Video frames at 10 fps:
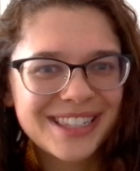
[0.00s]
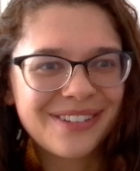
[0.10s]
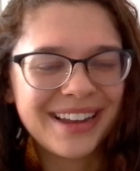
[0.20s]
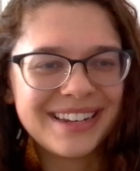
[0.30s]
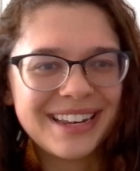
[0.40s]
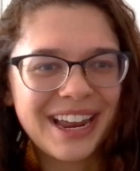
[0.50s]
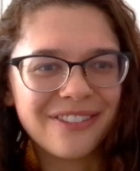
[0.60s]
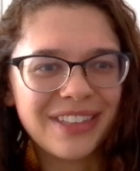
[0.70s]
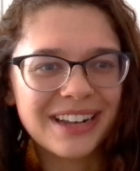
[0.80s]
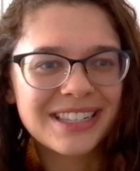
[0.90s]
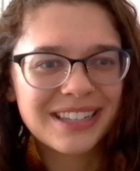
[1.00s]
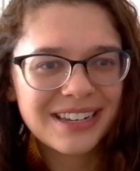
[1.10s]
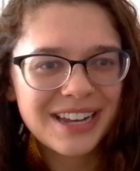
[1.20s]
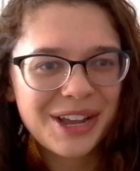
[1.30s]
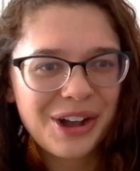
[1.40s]
So I did have that
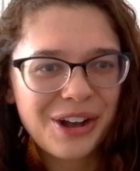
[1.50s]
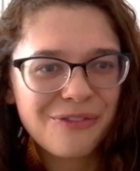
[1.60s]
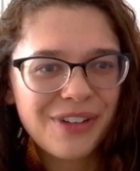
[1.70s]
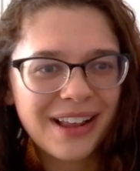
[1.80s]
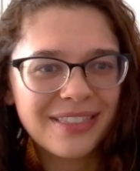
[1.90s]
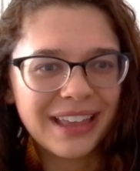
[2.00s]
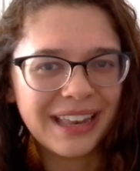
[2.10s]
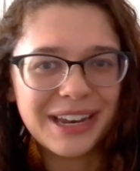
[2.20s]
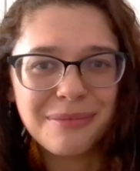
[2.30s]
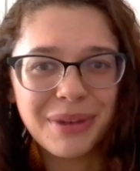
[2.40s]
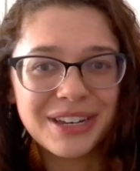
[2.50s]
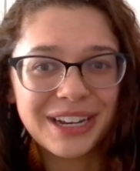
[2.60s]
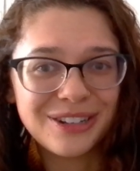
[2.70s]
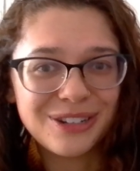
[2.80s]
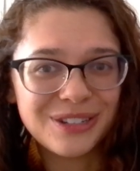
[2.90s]
Sunday off, and then
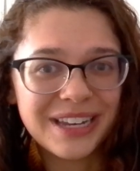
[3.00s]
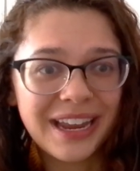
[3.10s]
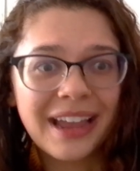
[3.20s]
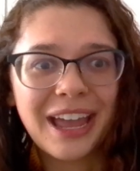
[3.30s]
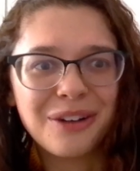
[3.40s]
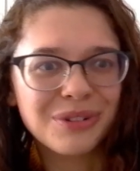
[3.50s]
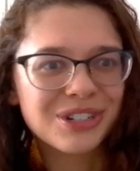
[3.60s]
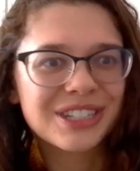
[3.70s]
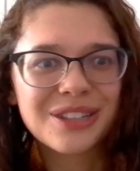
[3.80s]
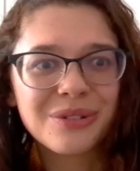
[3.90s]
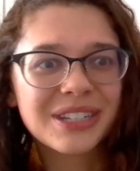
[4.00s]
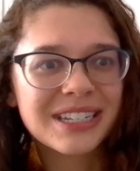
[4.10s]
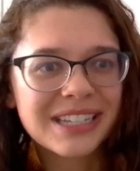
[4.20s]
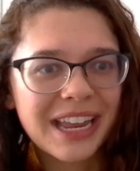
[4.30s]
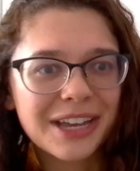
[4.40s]
Monday and Tuesday again were just those
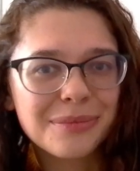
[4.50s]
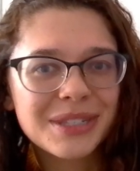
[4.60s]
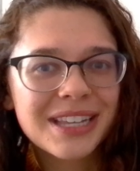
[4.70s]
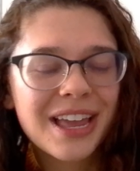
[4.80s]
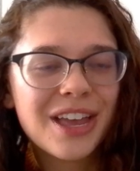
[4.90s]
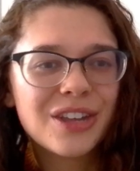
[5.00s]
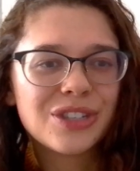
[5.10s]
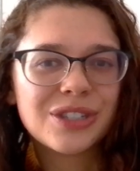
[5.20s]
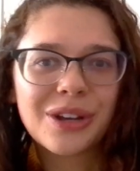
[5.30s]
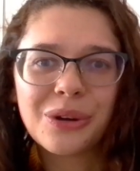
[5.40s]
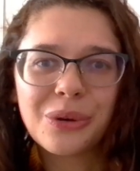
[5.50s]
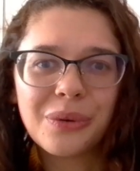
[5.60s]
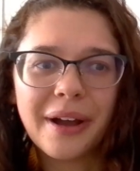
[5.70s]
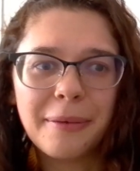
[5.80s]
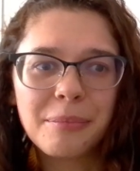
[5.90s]
exams.
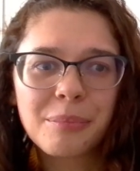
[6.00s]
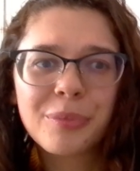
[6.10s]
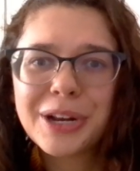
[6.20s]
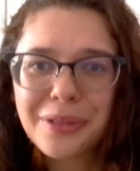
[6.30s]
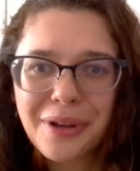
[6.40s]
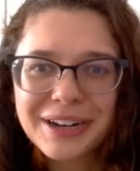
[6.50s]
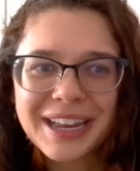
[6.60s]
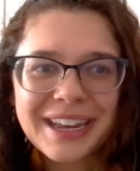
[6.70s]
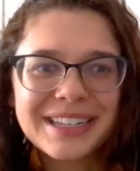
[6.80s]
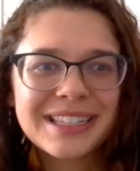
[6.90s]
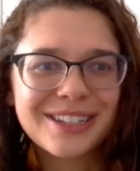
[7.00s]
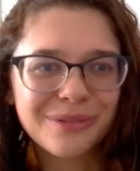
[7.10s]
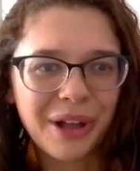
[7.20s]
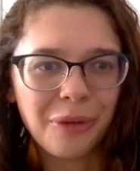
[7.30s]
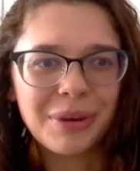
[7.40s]
So pretty long days
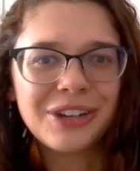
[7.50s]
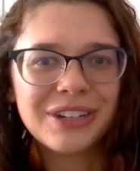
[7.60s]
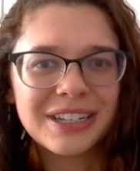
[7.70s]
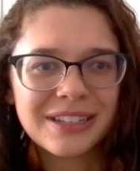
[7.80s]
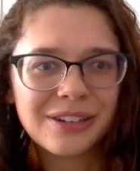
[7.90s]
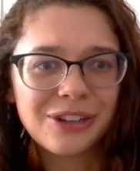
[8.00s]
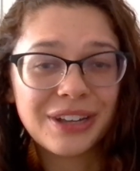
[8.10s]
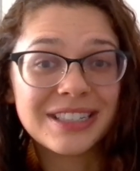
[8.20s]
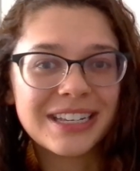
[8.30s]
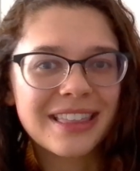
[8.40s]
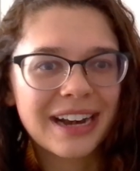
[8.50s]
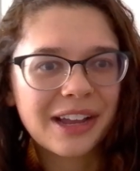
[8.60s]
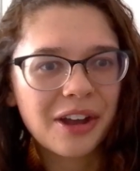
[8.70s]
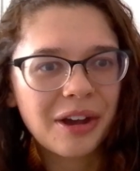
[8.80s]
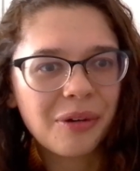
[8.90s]
as well, but you can see that I
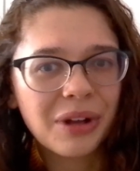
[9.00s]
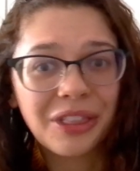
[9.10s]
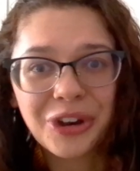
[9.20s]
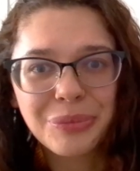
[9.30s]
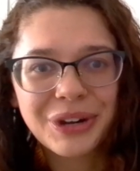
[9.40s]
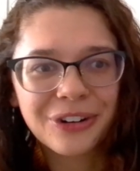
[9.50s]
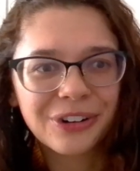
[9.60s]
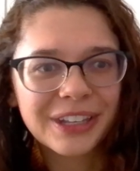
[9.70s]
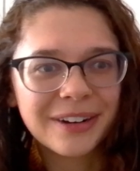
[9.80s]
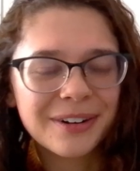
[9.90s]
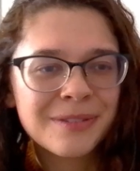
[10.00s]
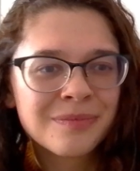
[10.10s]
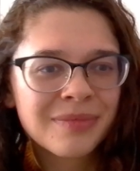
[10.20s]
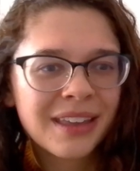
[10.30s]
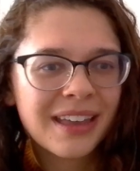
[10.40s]
got out a little bit earlier.